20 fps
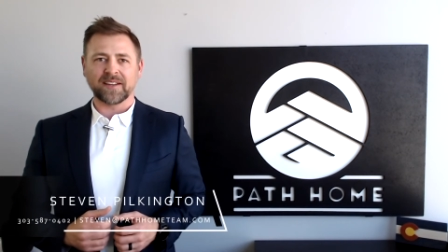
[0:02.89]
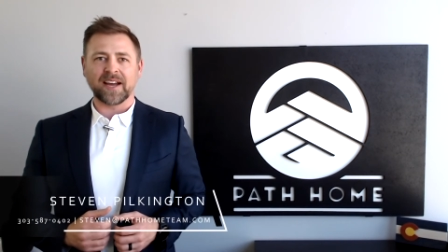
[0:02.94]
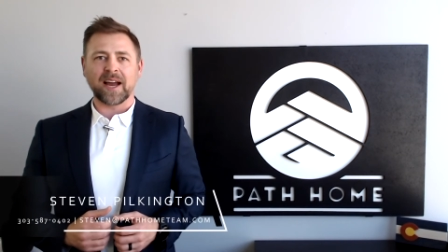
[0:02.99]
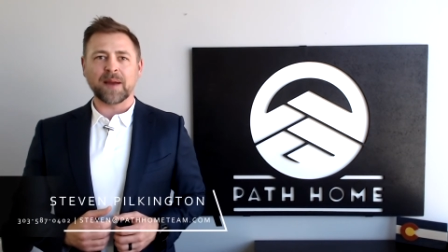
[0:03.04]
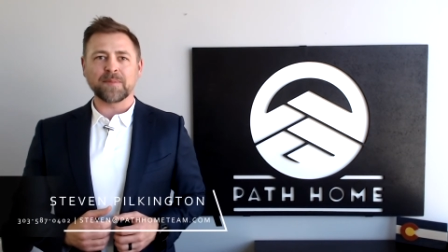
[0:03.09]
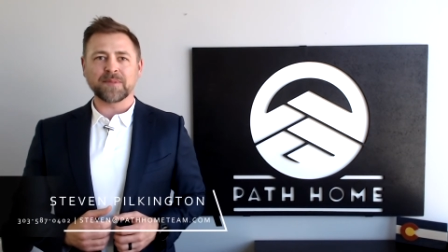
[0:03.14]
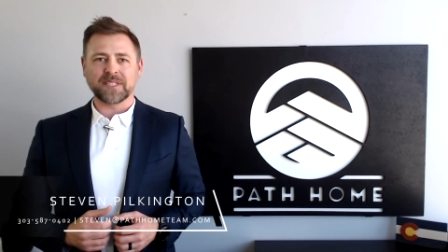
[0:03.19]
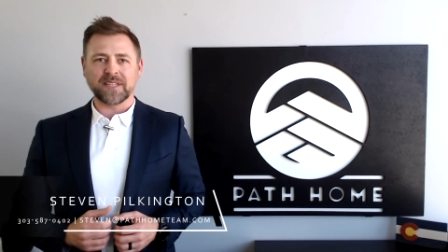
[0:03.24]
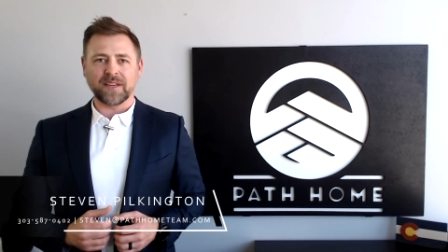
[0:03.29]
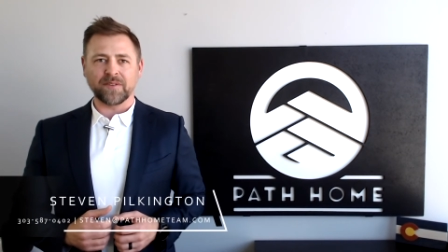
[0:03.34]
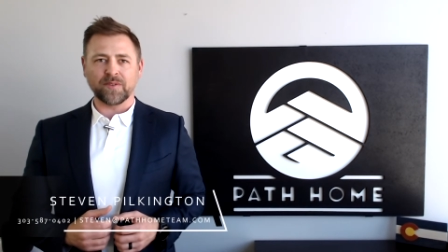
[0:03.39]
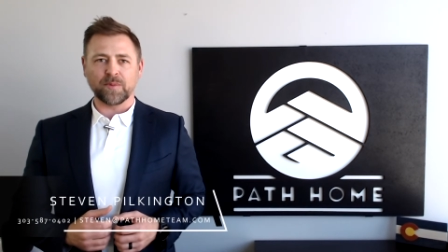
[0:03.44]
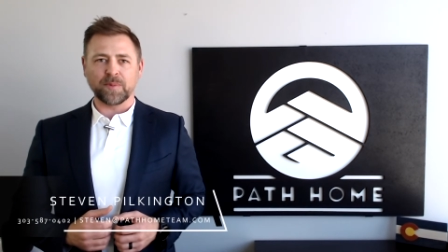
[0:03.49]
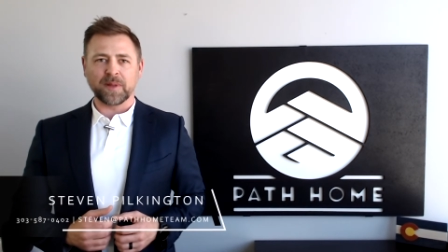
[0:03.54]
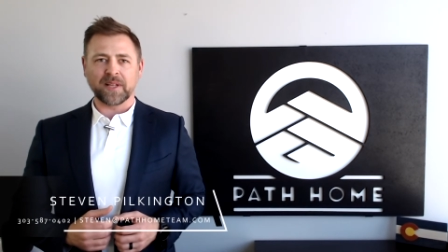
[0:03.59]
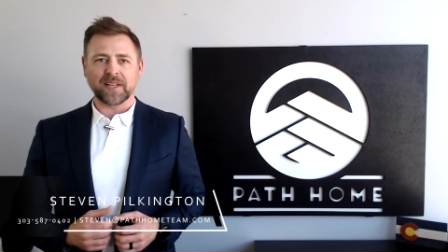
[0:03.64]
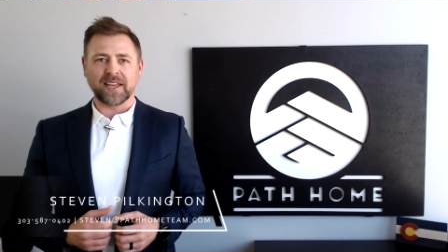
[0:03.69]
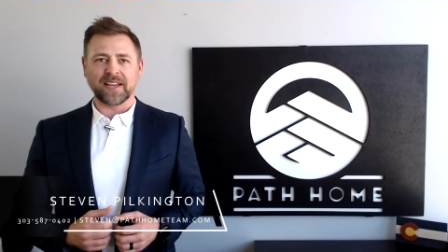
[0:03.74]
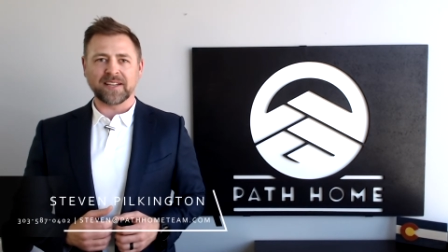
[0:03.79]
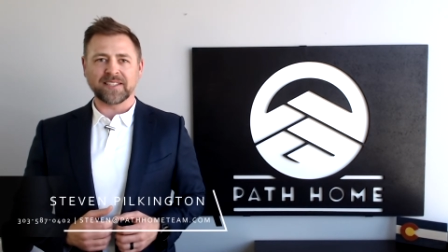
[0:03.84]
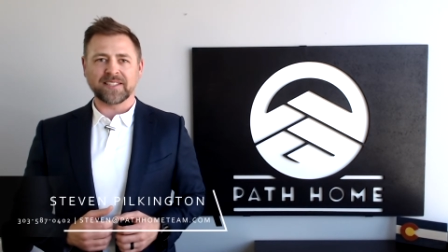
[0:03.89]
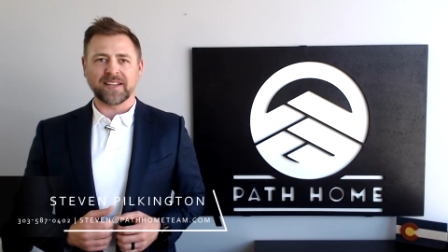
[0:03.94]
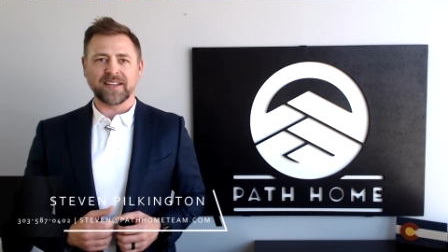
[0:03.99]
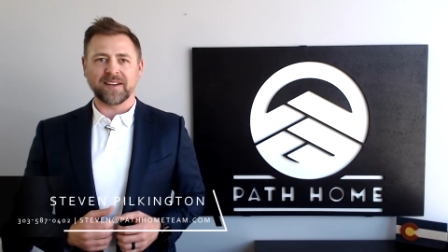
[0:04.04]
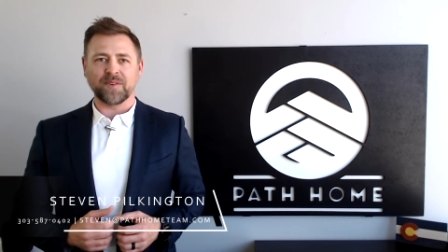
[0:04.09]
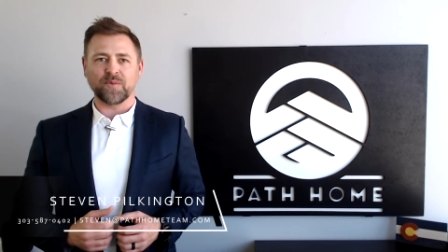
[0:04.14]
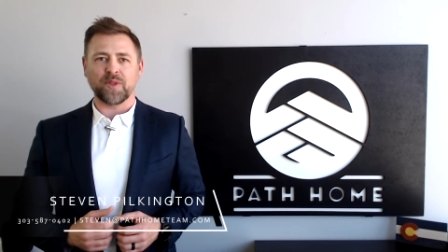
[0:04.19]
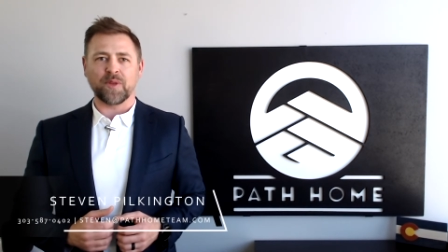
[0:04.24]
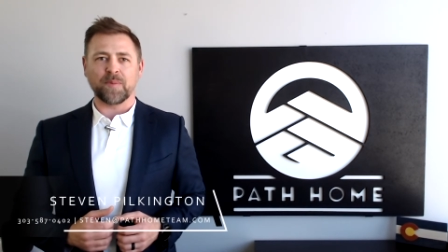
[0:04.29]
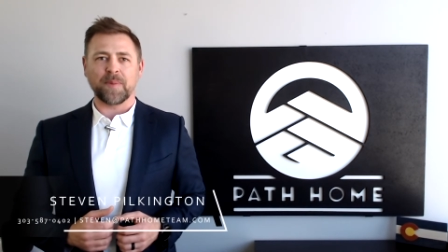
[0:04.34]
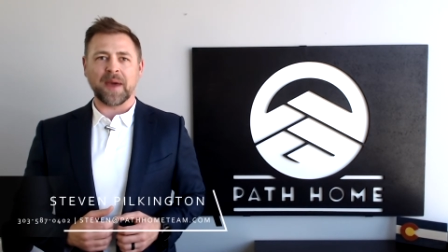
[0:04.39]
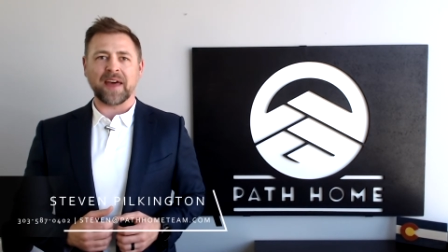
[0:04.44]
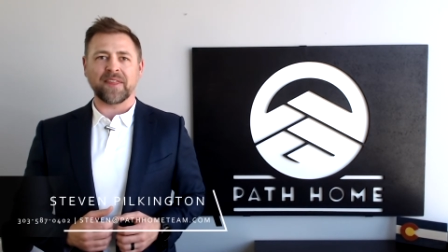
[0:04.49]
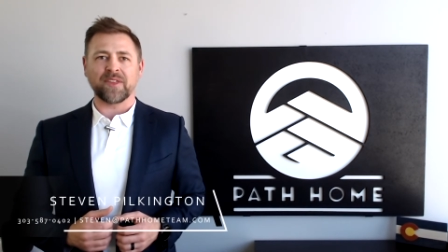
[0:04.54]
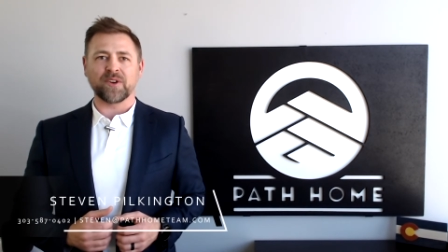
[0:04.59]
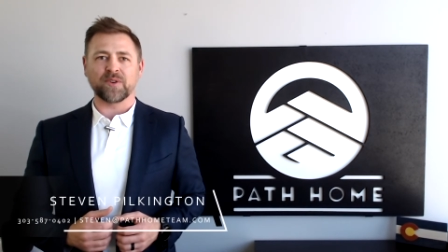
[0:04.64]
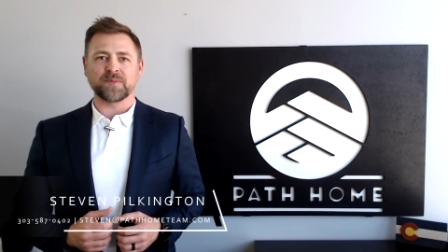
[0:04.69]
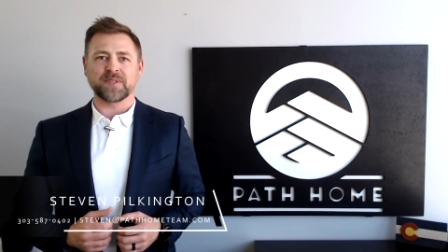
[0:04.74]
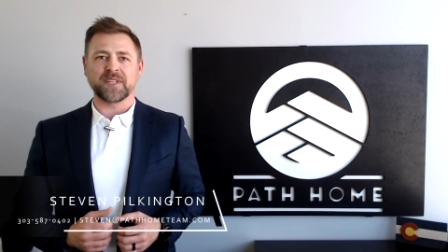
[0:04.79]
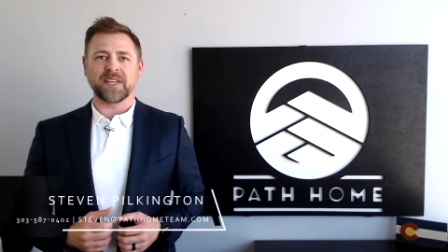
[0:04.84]
I'm Steven Pilkington with the
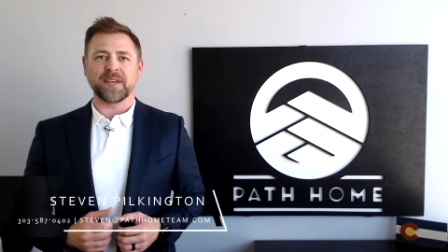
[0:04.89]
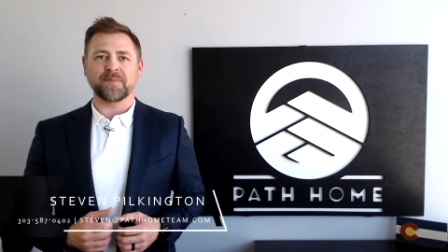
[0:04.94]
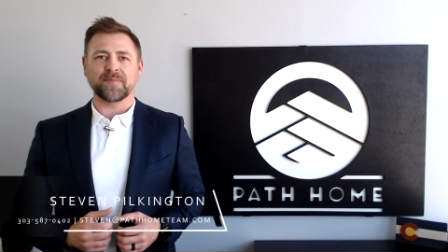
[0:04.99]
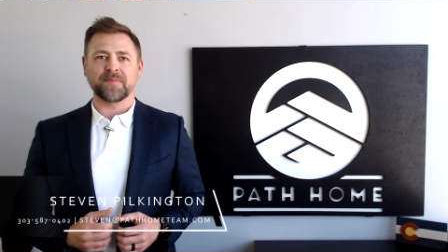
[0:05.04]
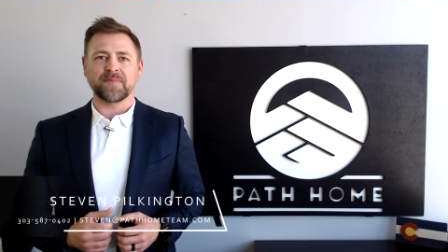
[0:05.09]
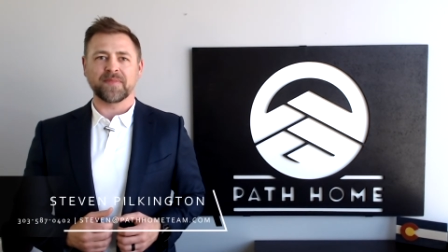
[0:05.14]
Path Home team.